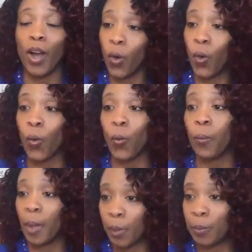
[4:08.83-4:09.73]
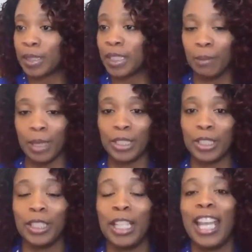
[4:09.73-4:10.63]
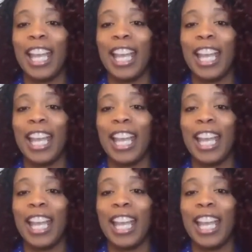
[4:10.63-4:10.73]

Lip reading: whole purpose and mission.